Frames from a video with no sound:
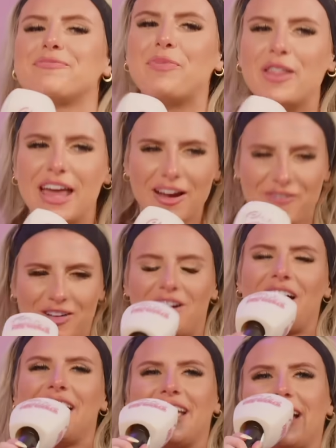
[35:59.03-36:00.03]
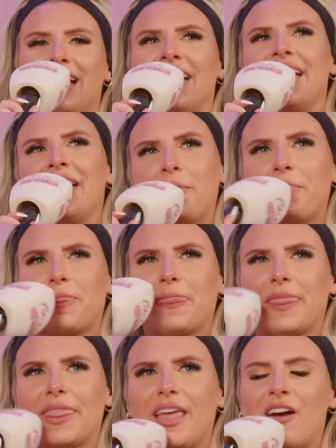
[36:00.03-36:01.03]
But then I feel like
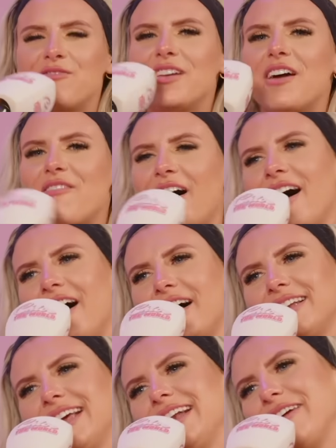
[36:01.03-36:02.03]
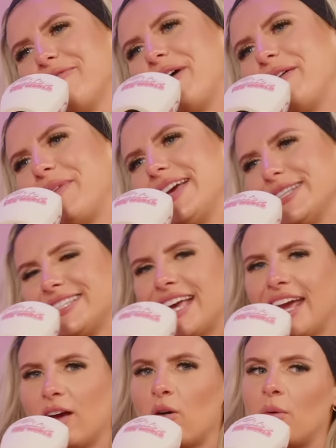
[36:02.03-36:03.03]
I've never heard any of my mates
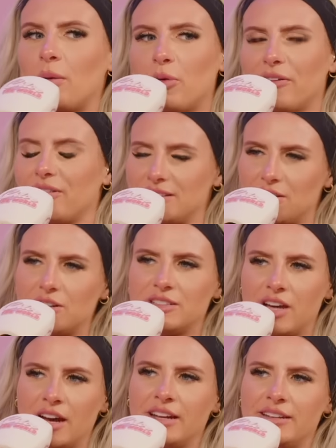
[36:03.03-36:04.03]
say, oh, my boyfriend's got a tiny